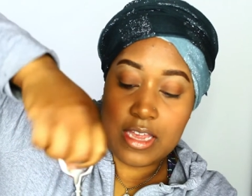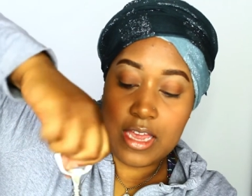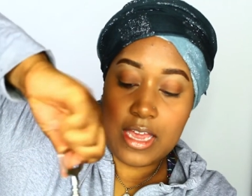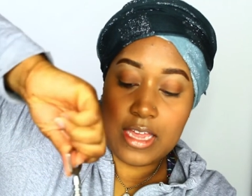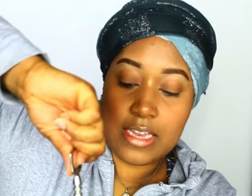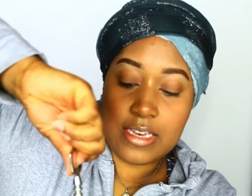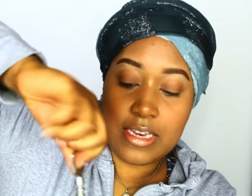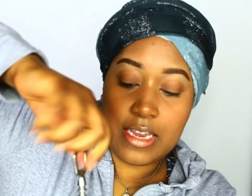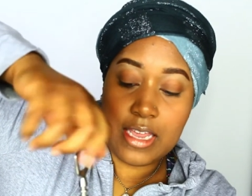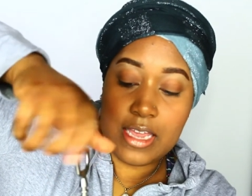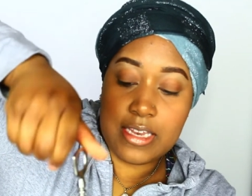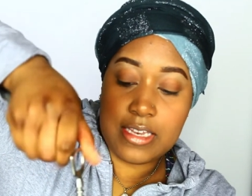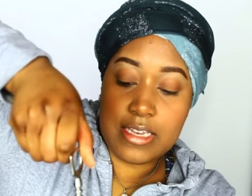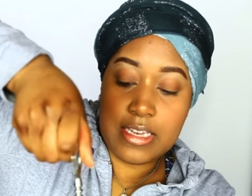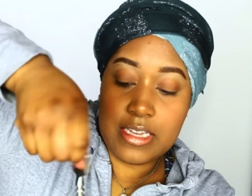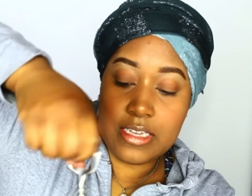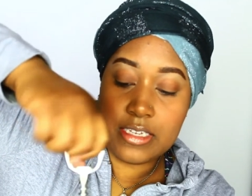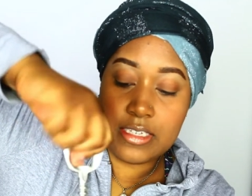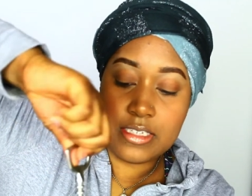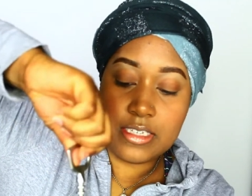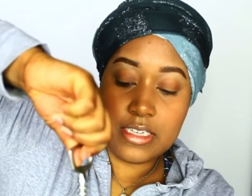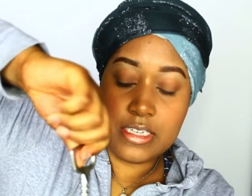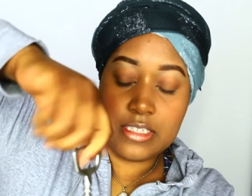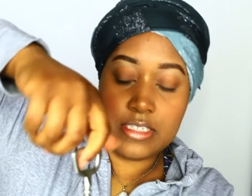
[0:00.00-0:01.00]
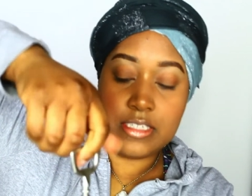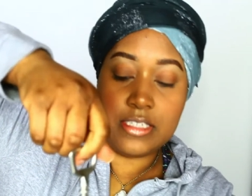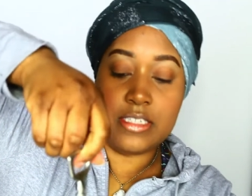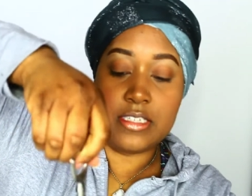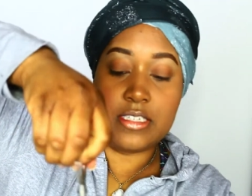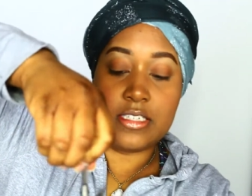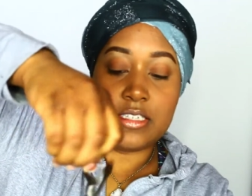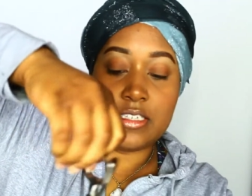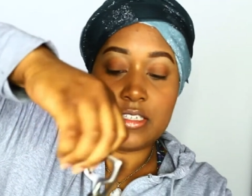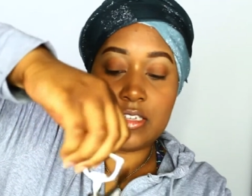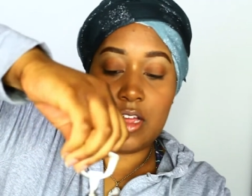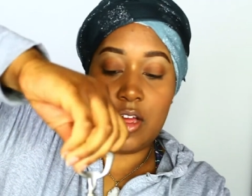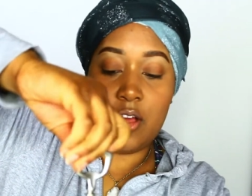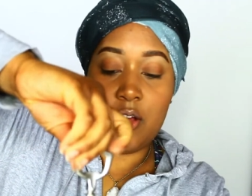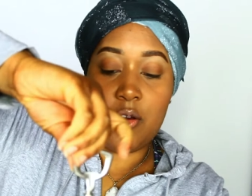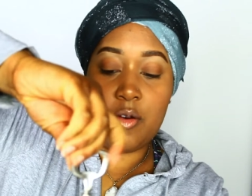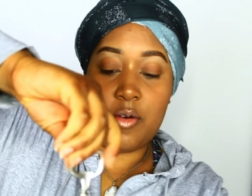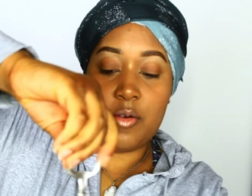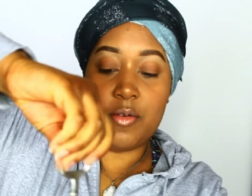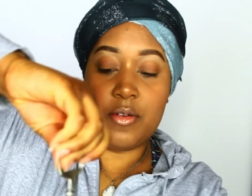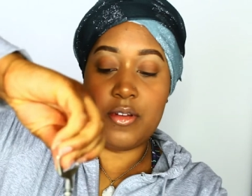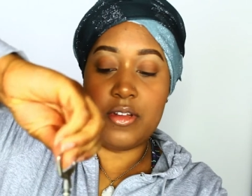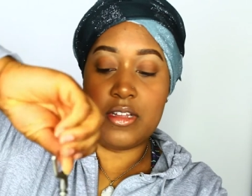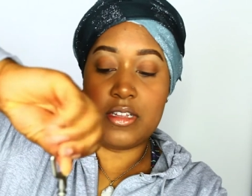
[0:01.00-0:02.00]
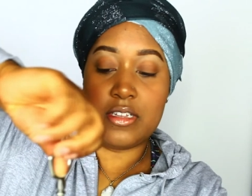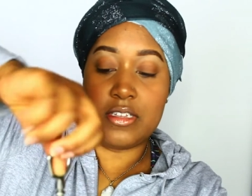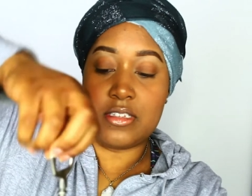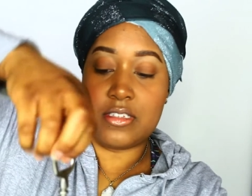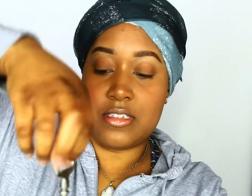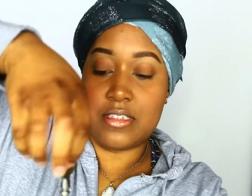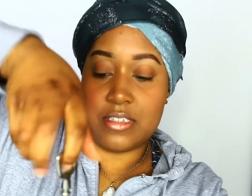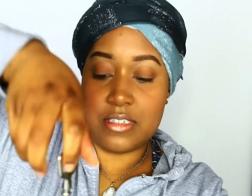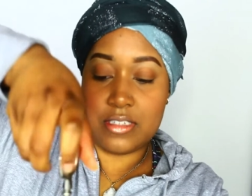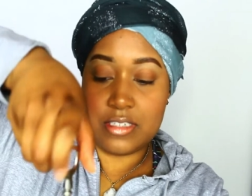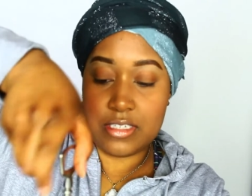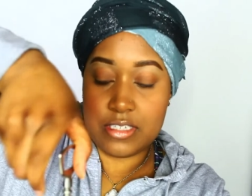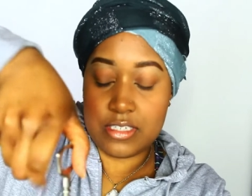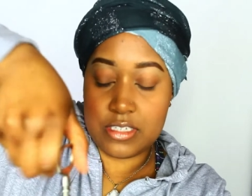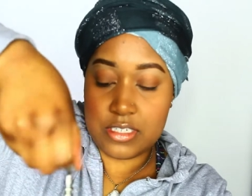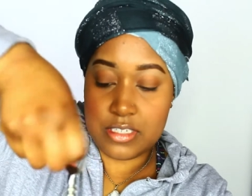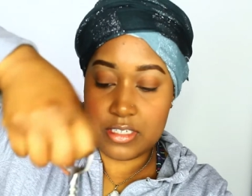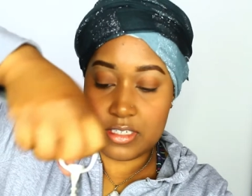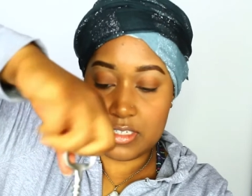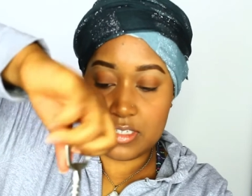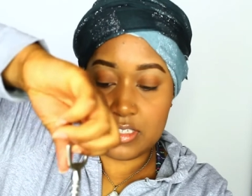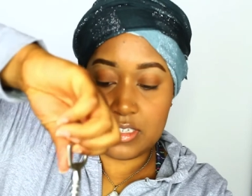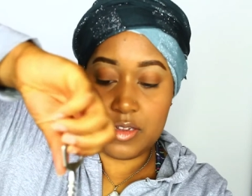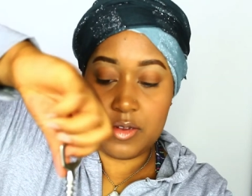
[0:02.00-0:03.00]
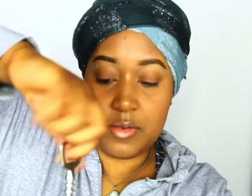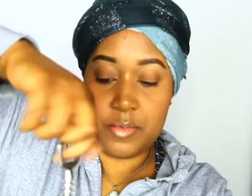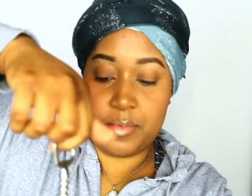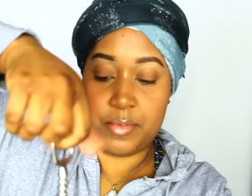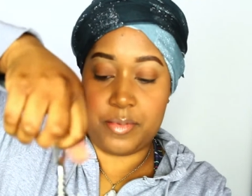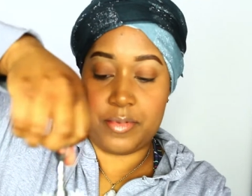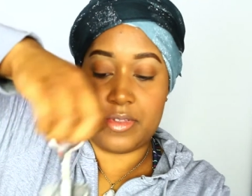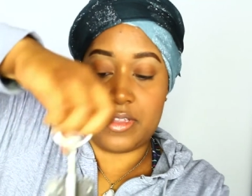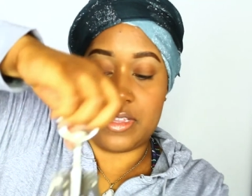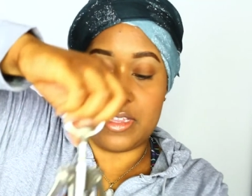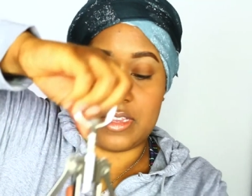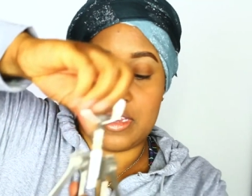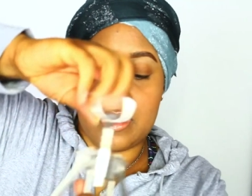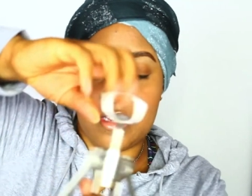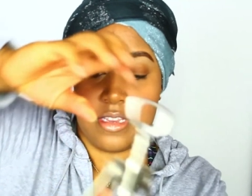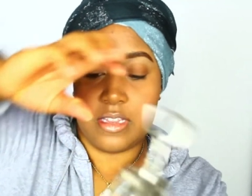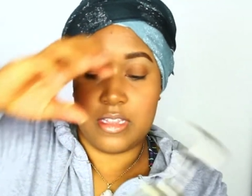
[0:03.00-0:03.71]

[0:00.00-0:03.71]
And, and it, this is so stupid.